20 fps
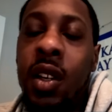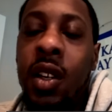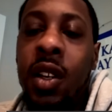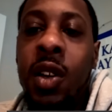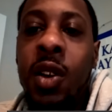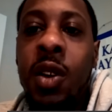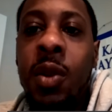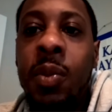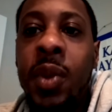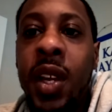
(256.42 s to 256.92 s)
you
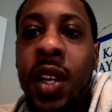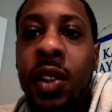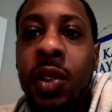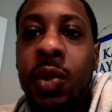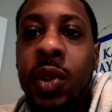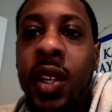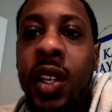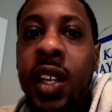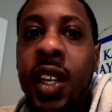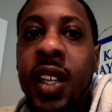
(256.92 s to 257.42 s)
know the big
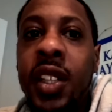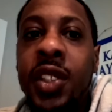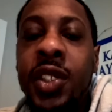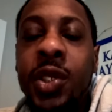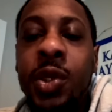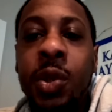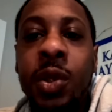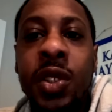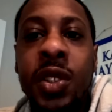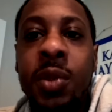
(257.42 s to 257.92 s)
three and
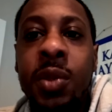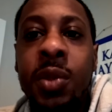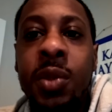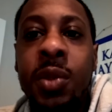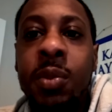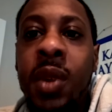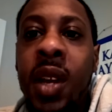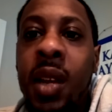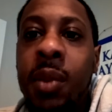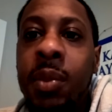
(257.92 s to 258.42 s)
shooters and
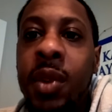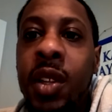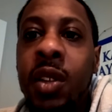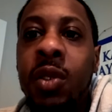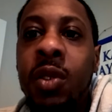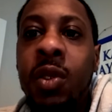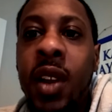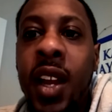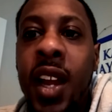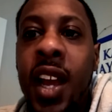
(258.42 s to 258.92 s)
Mike
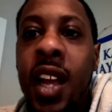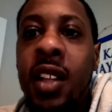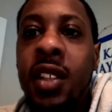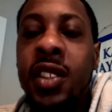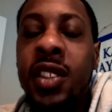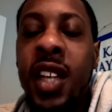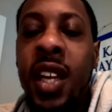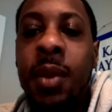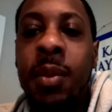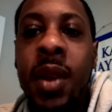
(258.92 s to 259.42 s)
Miller, Ray Allen,
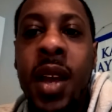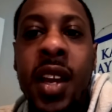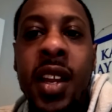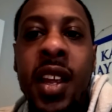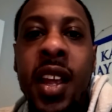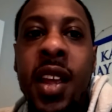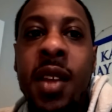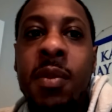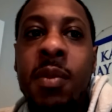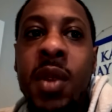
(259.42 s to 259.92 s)
Shane
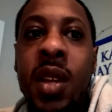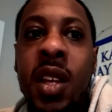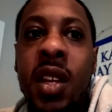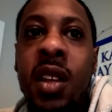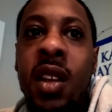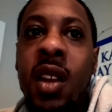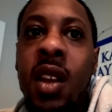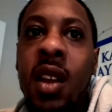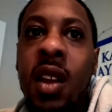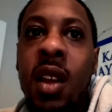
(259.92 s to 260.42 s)
Battier, me.
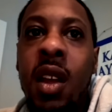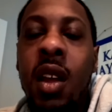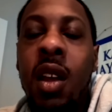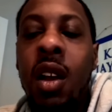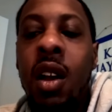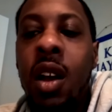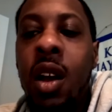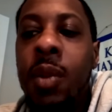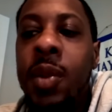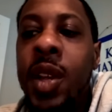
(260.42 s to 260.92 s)

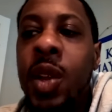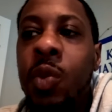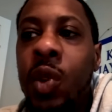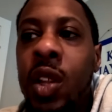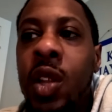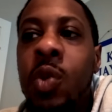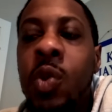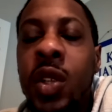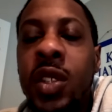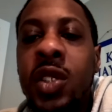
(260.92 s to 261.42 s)
Um, he
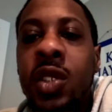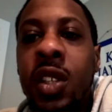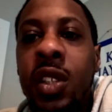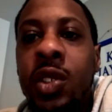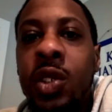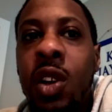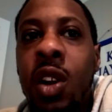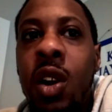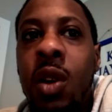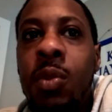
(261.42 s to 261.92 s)
really went to the
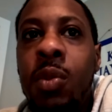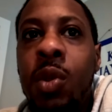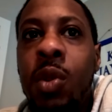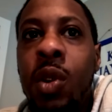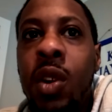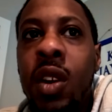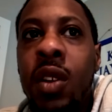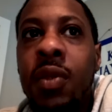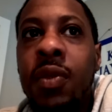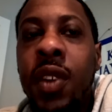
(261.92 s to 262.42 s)
drawing
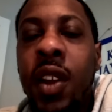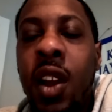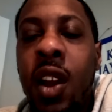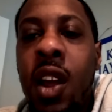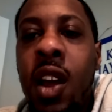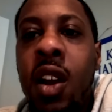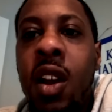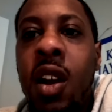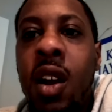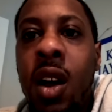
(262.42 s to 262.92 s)
board and figured
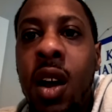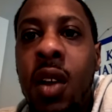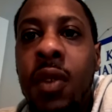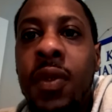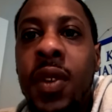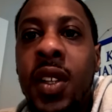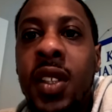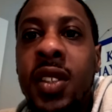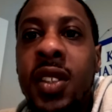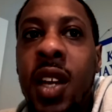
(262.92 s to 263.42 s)
out an
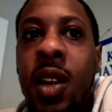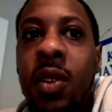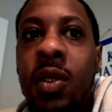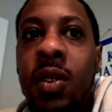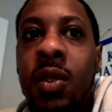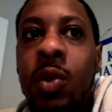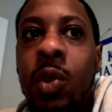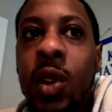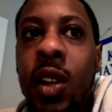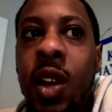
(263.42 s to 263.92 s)
offense that
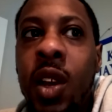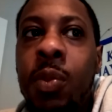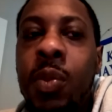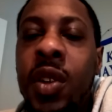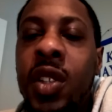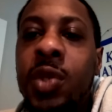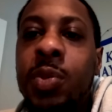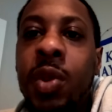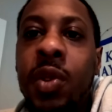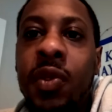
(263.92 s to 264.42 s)
will
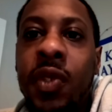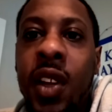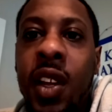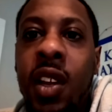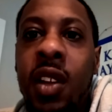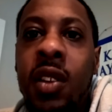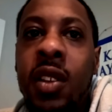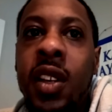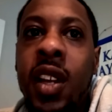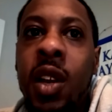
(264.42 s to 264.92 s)
help us
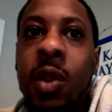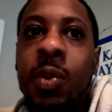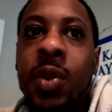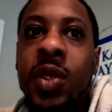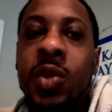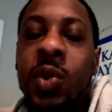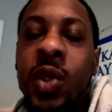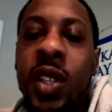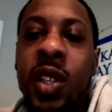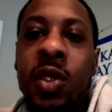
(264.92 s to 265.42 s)
prevail and help
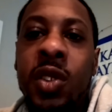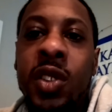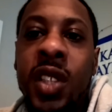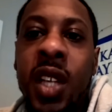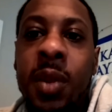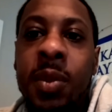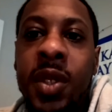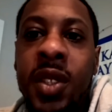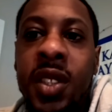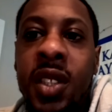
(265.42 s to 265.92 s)
us win those
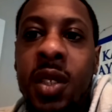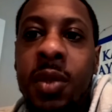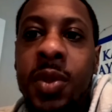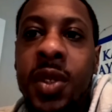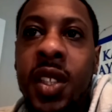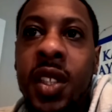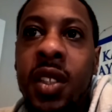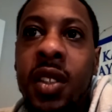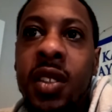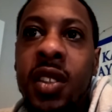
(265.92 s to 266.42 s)

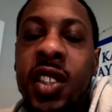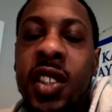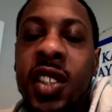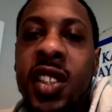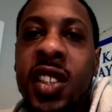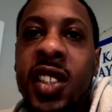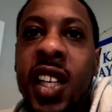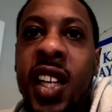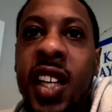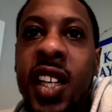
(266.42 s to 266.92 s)
championships. And
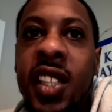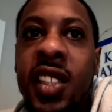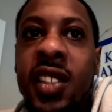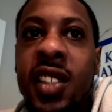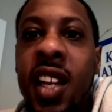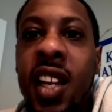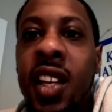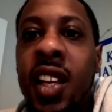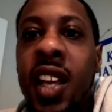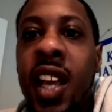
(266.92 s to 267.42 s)
just seeing his
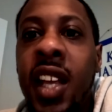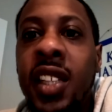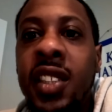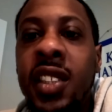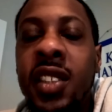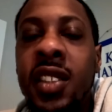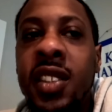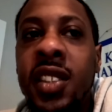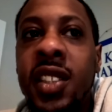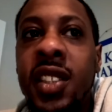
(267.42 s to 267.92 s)

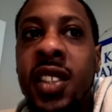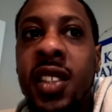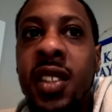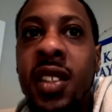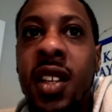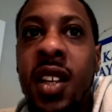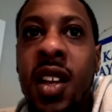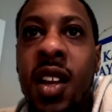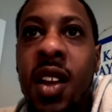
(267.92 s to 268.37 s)
dedication to